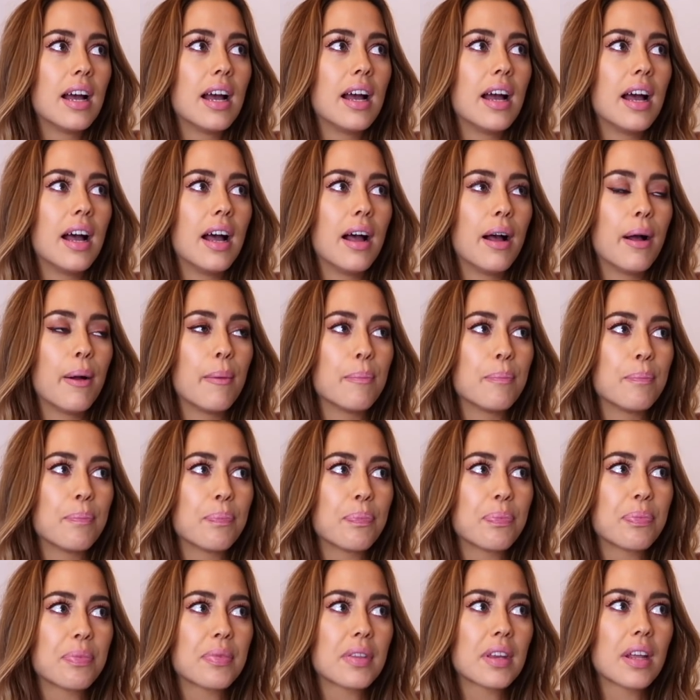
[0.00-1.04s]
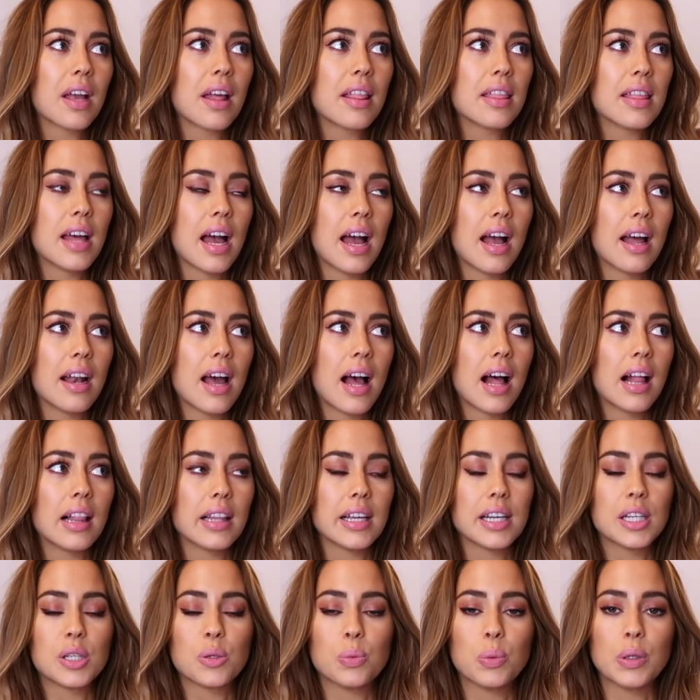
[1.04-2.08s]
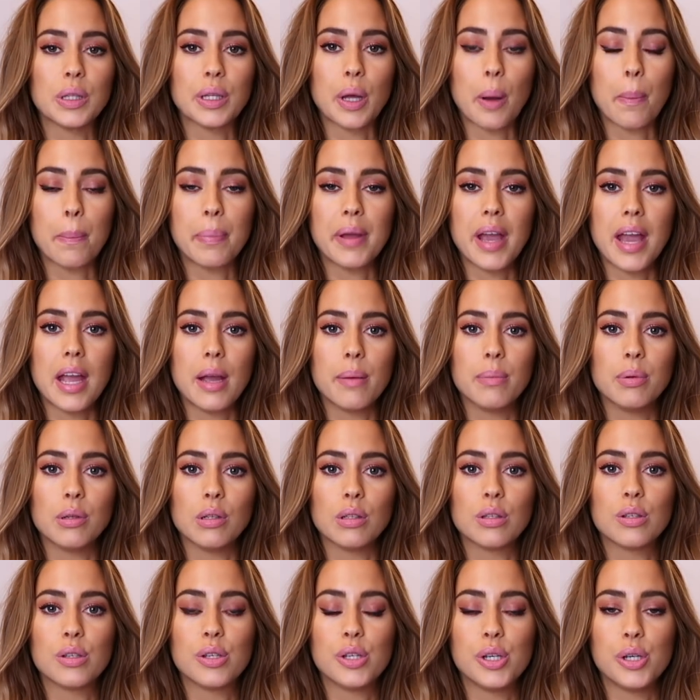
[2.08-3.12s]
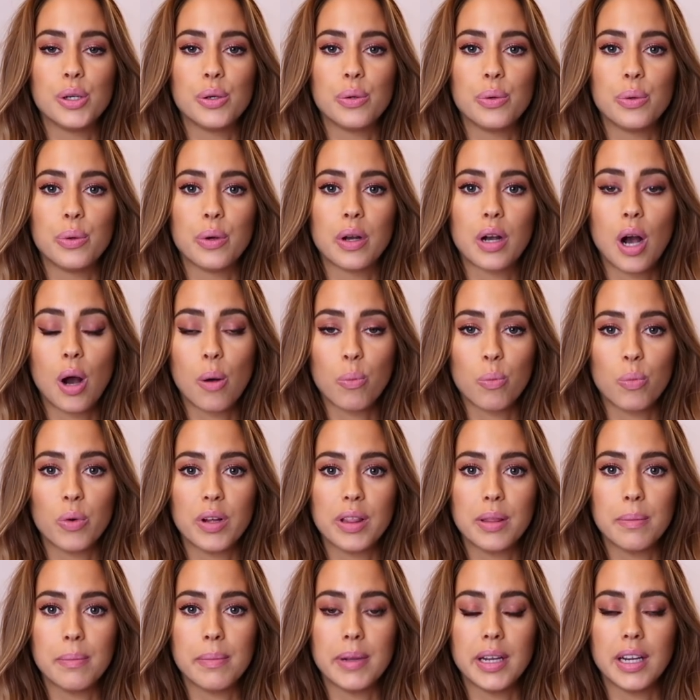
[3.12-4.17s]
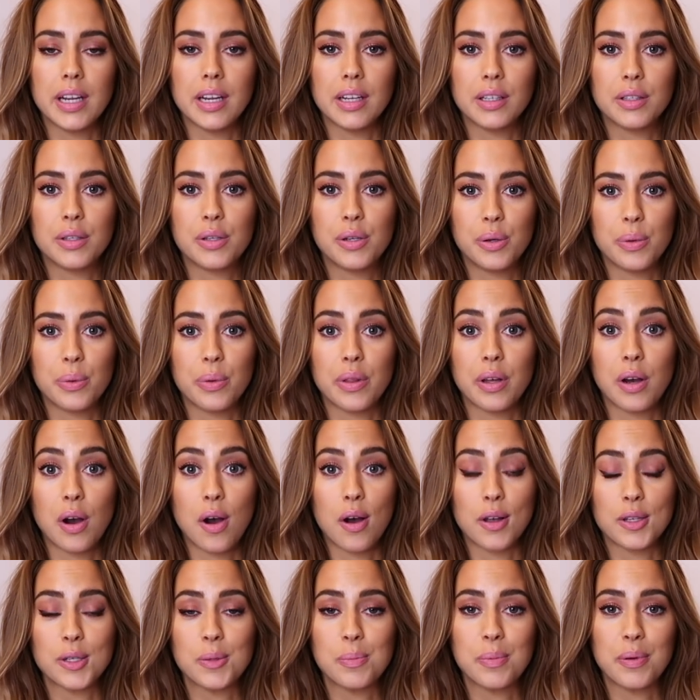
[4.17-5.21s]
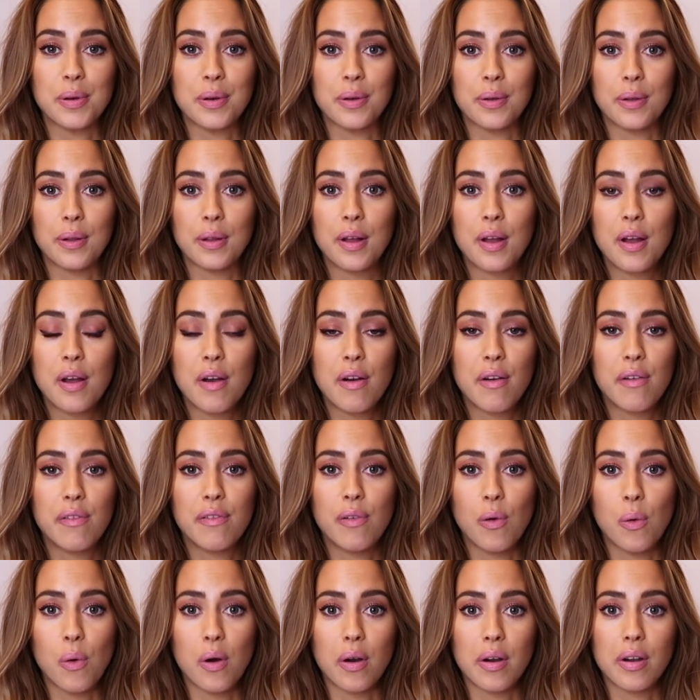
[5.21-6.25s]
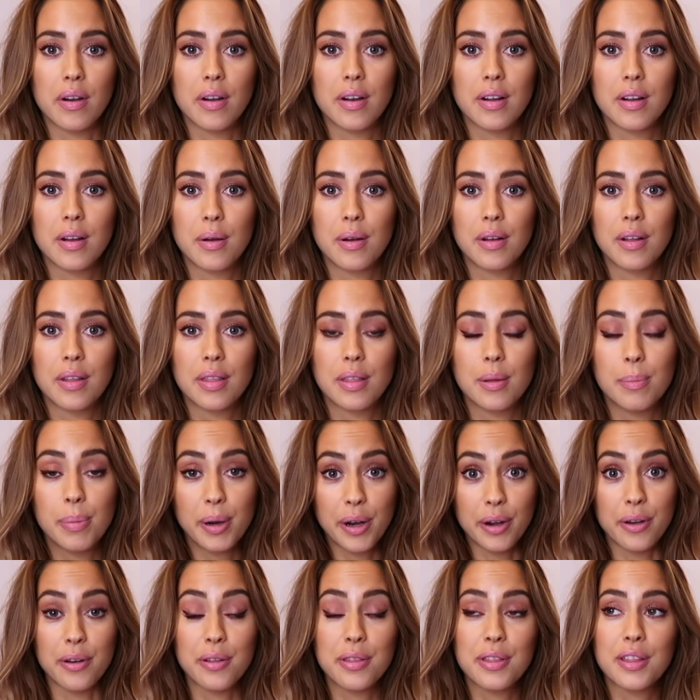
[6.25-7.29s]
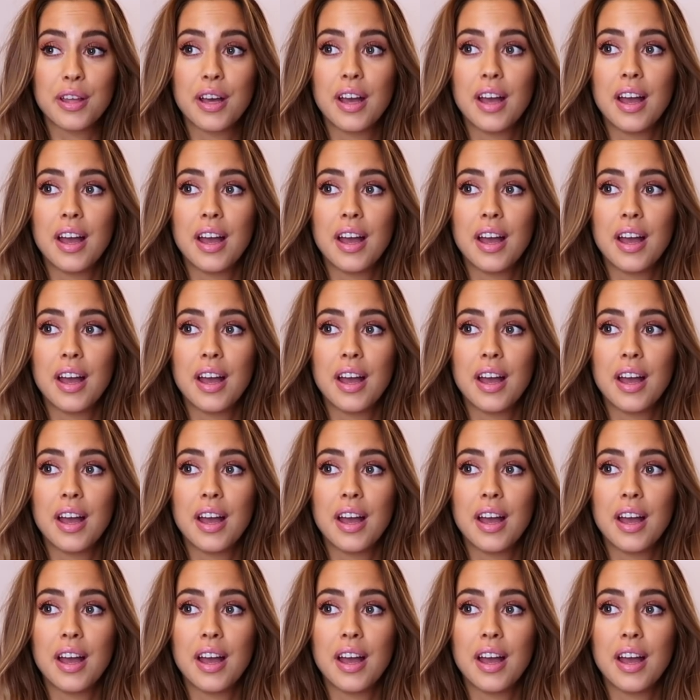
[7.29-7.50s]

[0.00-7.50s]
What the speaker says: that Alex will not be able to come with me to the hospital for the birth,